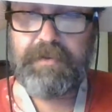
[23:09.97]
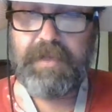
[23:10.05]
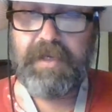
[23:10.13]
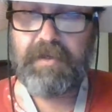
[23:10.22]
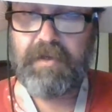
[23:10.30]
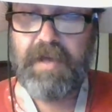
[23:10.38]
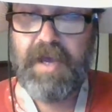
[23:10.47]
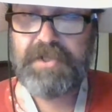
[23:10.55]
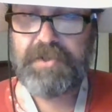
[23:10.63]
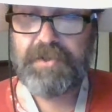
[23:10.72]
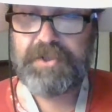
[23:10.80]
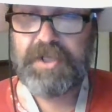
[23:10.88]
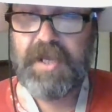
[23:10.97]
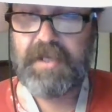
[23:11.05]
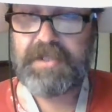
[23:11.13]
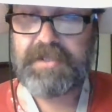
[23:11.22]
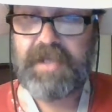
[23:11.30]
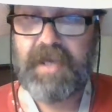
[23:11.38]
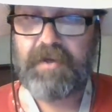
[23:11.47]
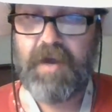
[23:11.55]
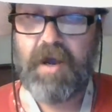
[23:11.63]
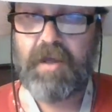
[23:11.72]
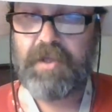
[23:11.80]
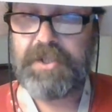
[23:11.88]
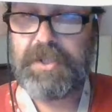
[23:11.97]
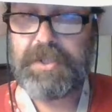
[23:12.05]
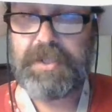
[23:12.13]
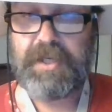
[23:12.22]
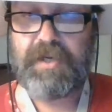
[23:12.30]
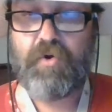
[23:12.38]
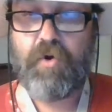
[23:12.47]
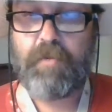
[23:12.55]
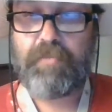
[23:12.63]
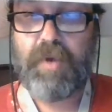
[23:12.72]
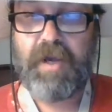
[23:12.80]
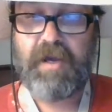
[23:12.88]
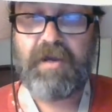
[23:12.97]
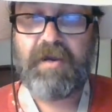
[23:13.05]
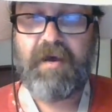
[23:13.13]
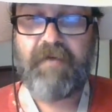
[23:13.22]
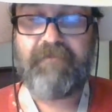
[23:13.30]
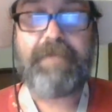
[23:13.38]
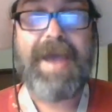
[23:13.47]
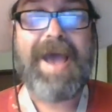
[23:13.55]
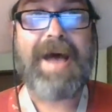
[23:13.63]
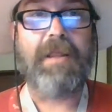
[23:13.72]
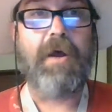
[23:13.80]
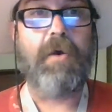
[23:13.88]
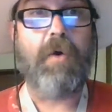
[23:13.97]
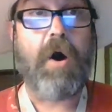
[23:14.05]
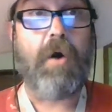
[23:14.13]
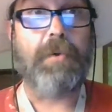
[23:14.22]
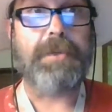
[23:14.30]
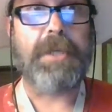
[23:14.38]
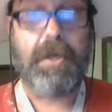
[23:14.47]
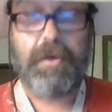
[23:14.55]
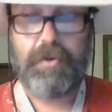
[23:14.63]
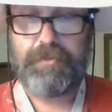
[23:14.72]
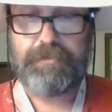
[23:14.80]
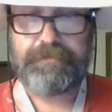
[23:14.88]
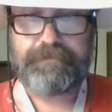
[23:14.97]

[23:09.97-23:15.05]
The International Genetics Technologies Incorporated of Palo Alto.